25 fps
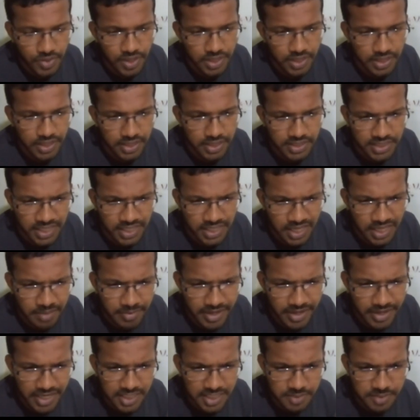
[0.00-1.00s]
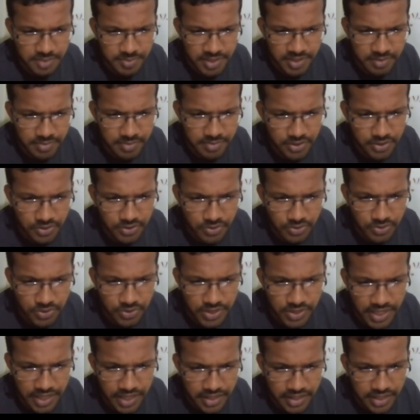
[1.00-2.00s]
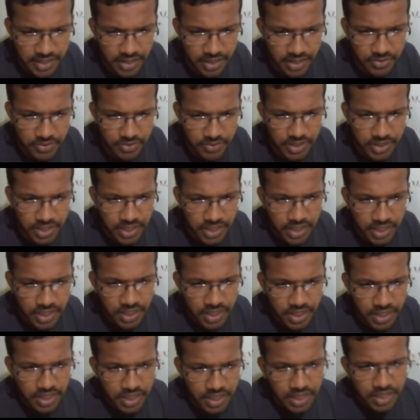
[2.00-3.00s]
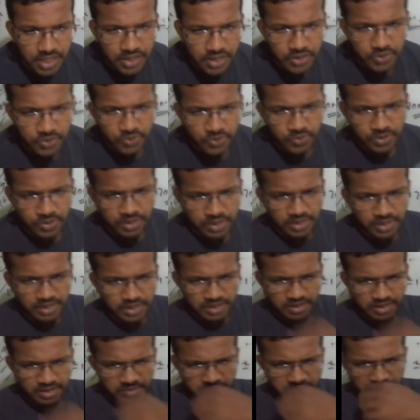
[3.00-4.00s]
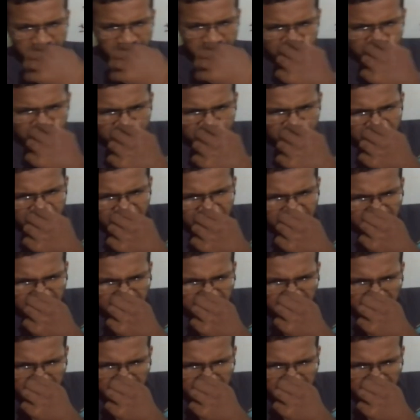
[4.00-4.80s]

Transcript: Describe an experiment you could carry out to measure the